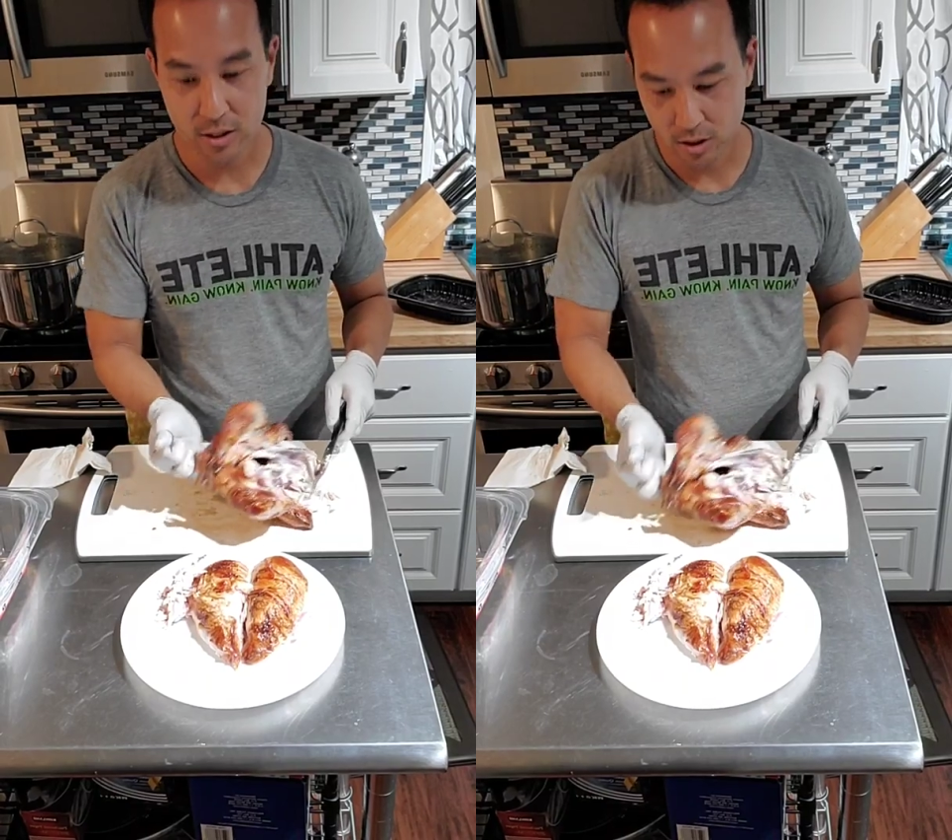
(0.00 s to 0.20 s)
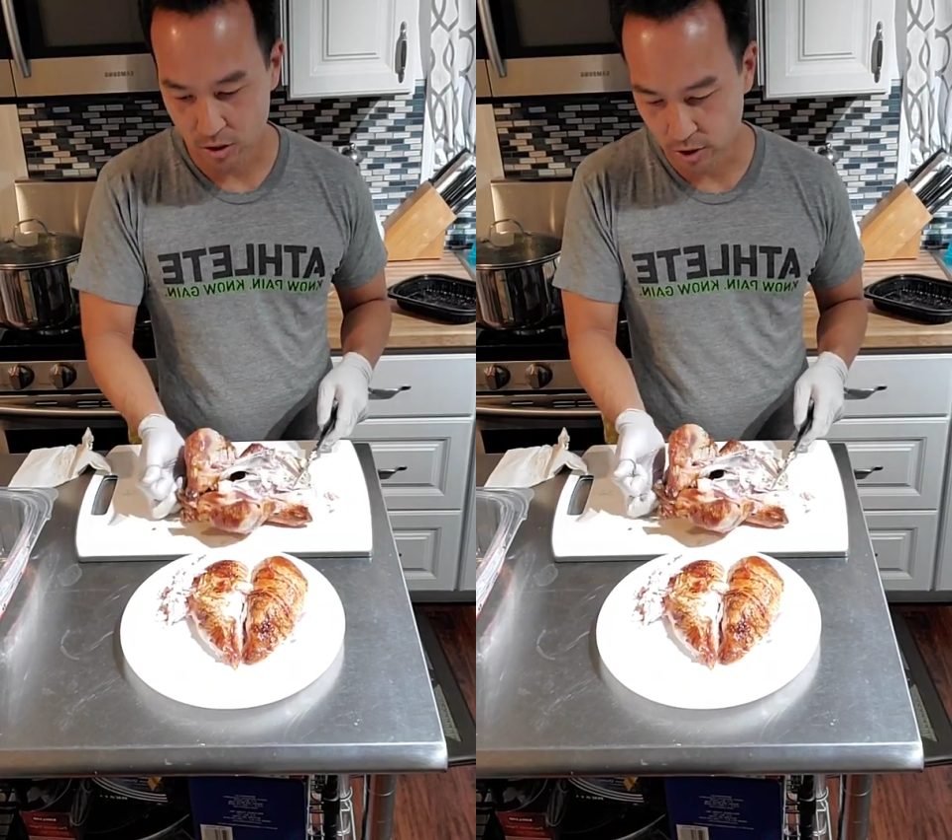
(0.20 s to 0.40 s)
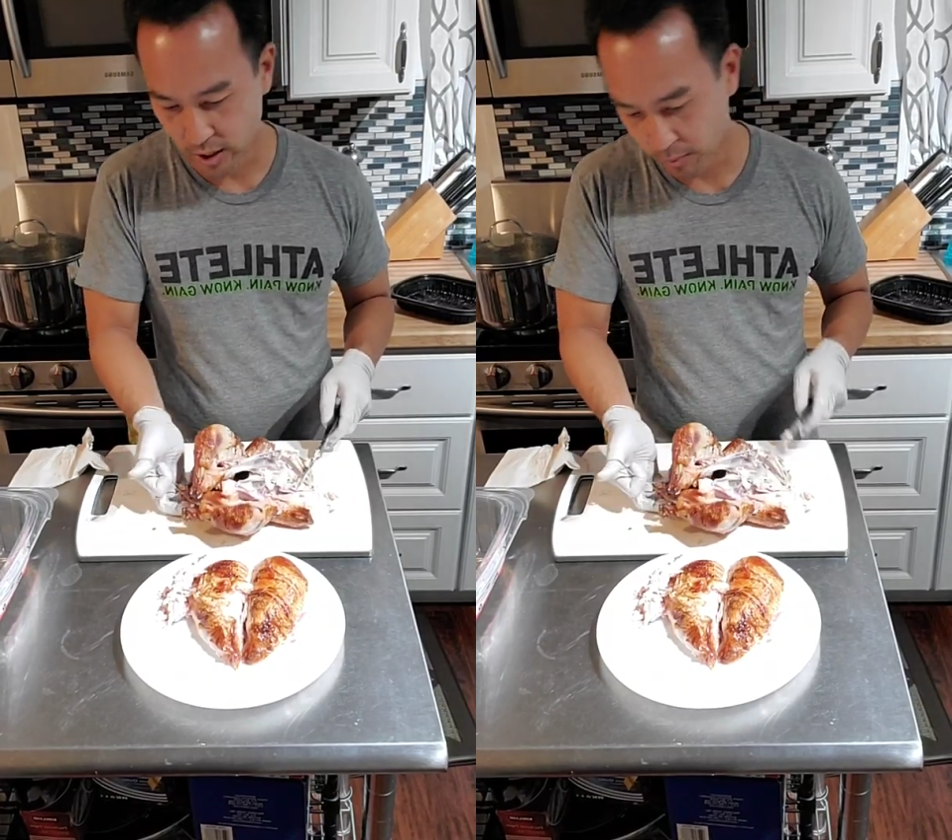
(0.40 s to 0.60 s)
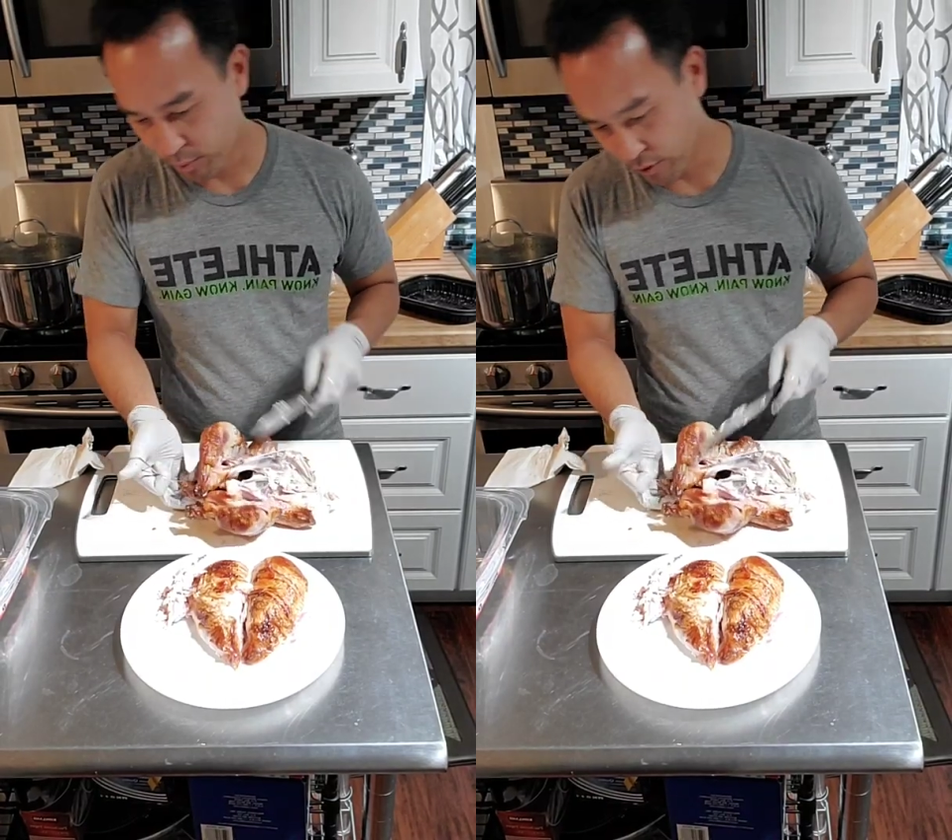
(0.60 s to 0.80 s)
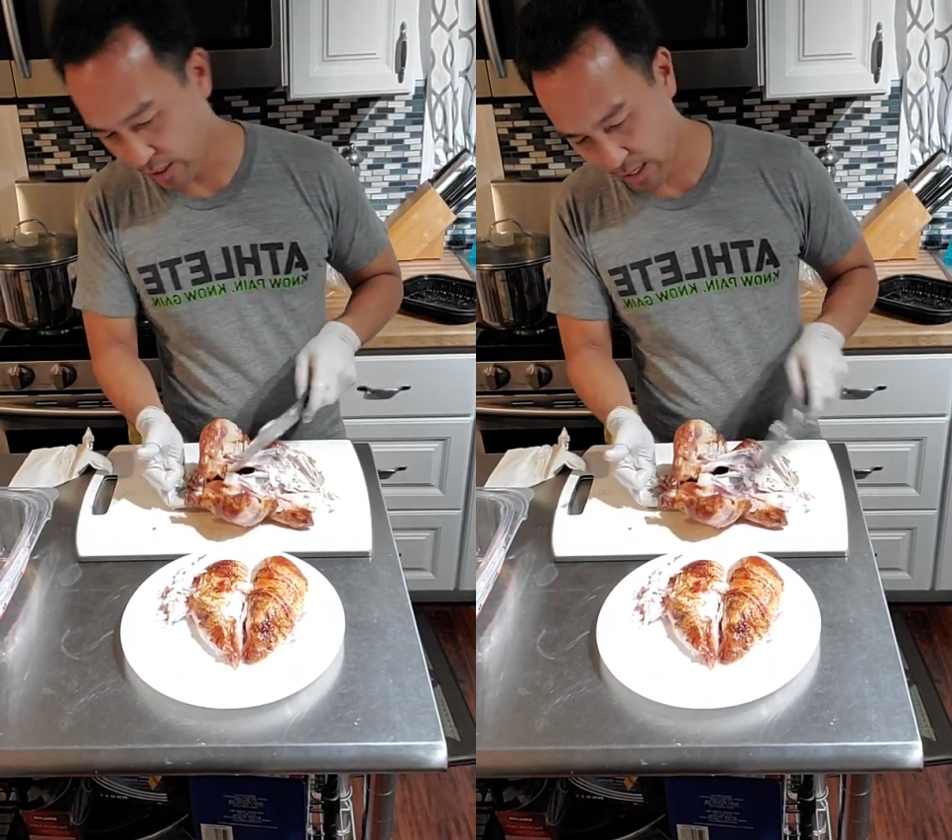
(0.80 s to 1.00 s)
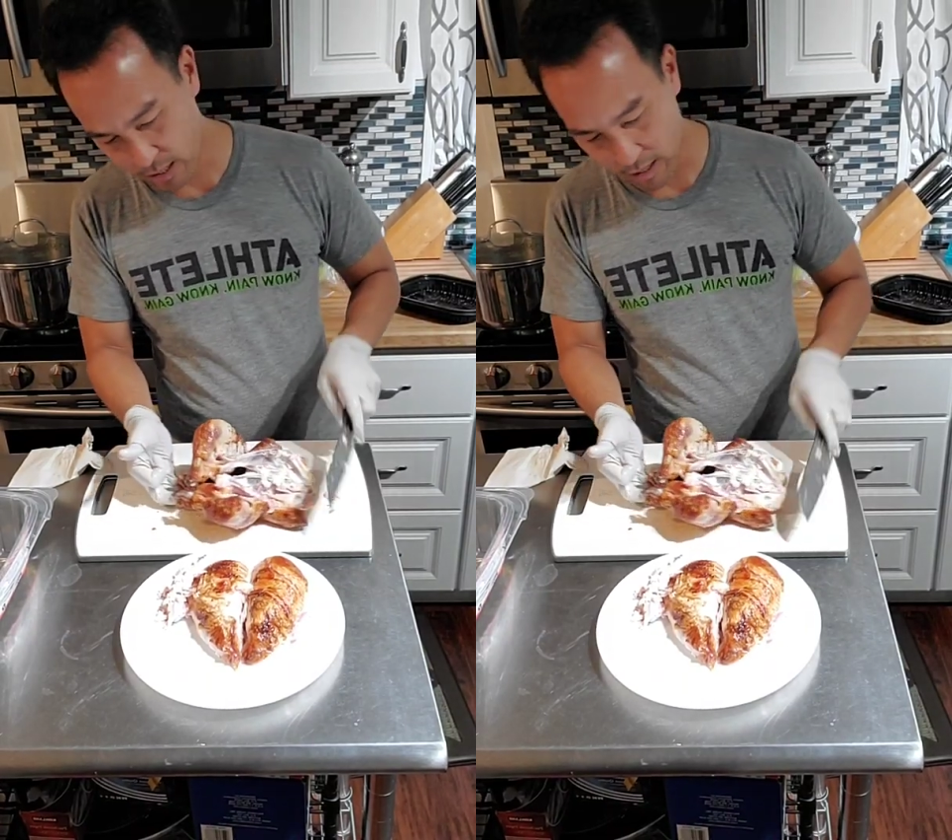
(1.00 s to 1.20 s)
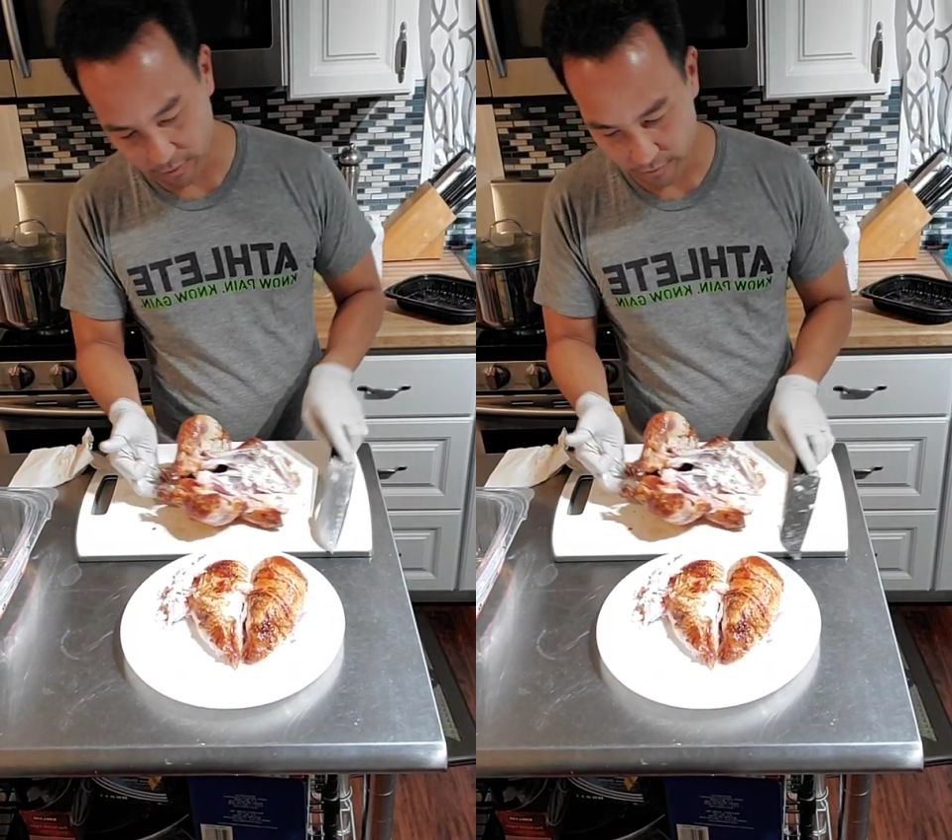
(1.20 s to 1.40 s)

so you gotta pull that off.